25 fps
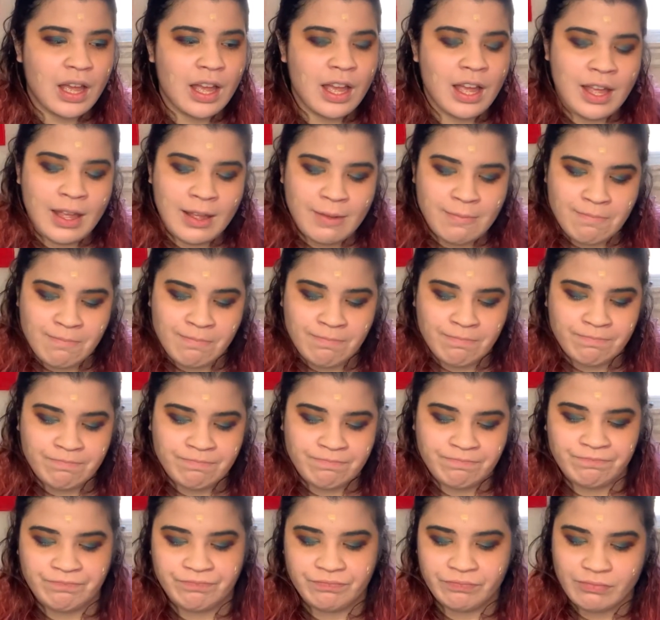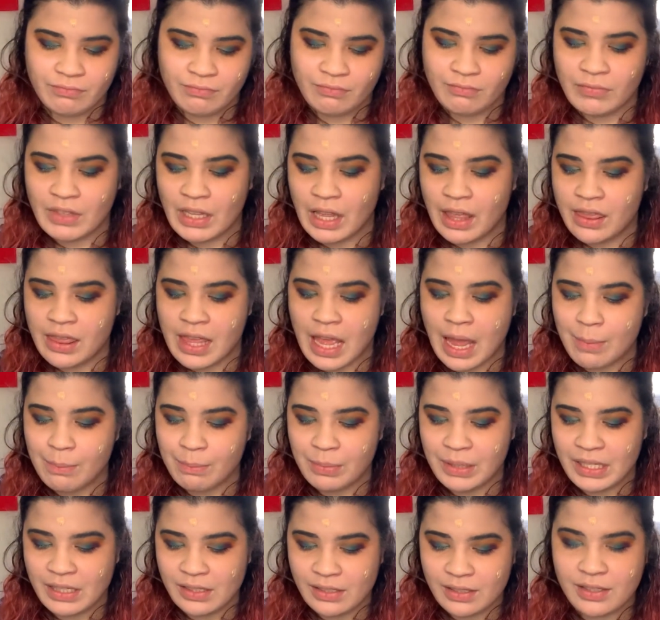That
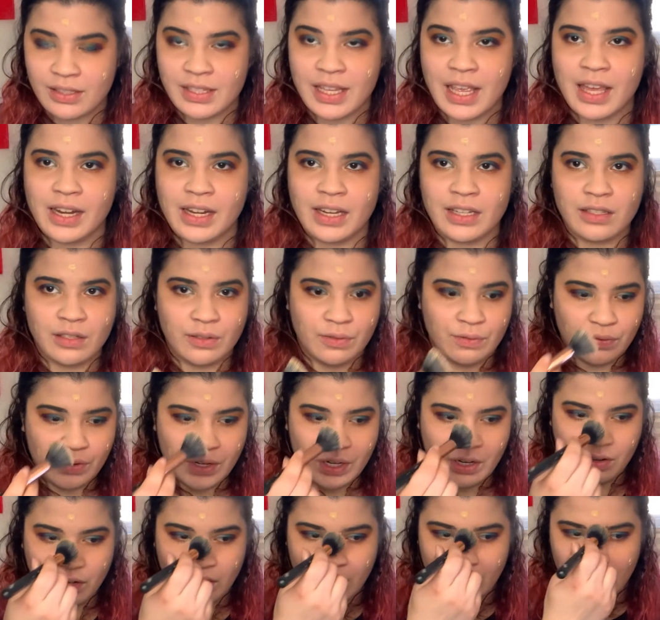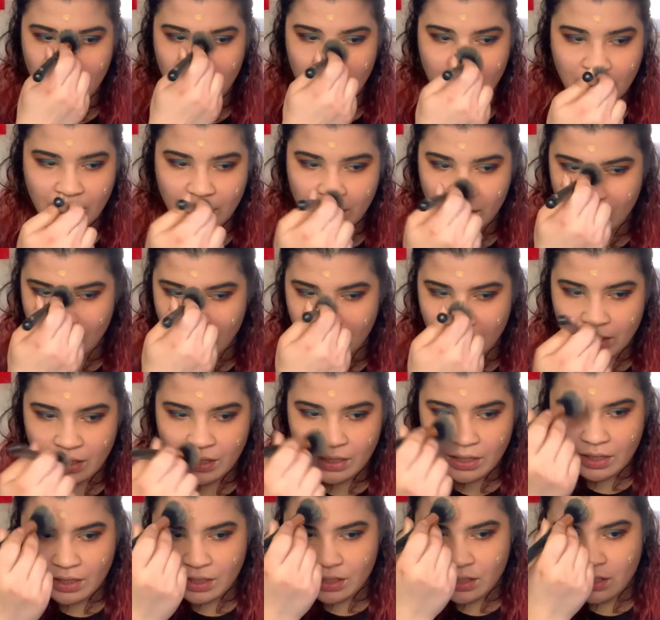being said, it's a very
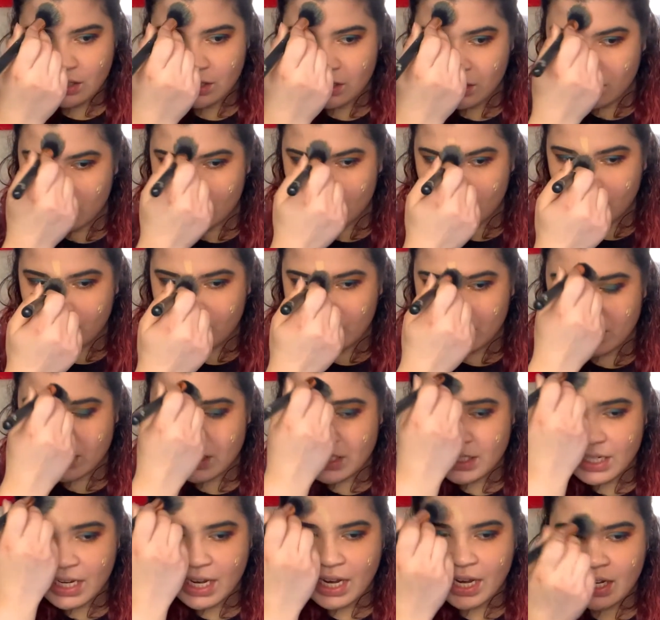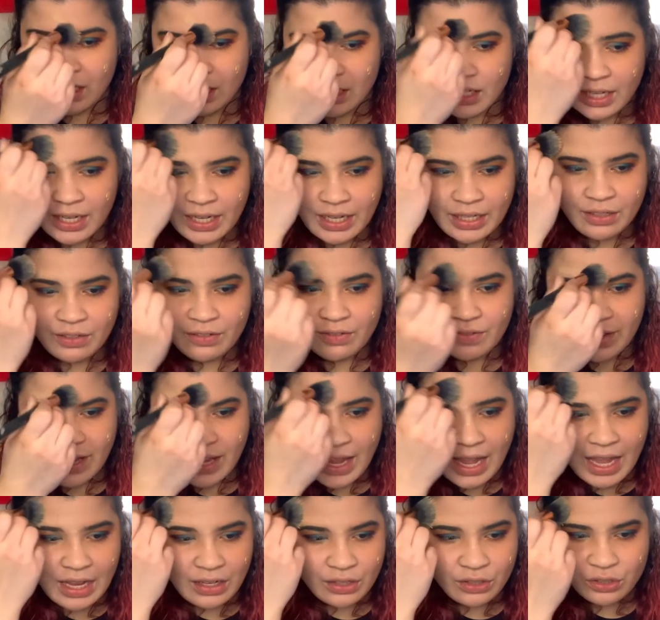mundane kind of
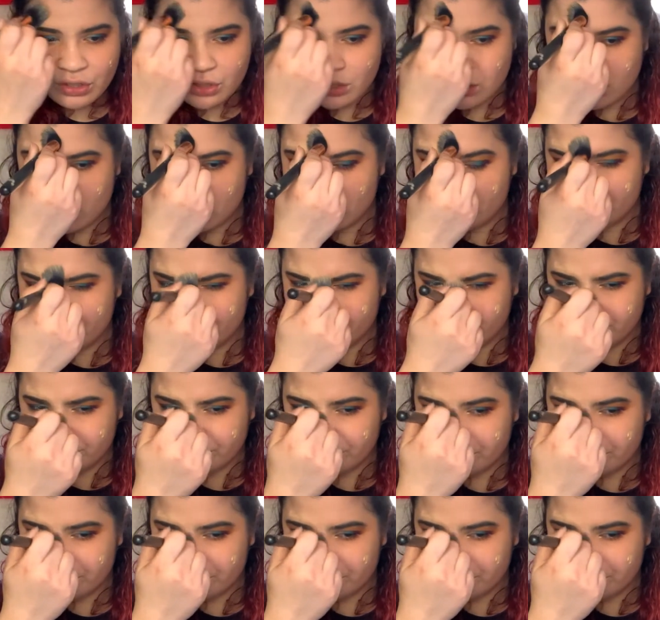action,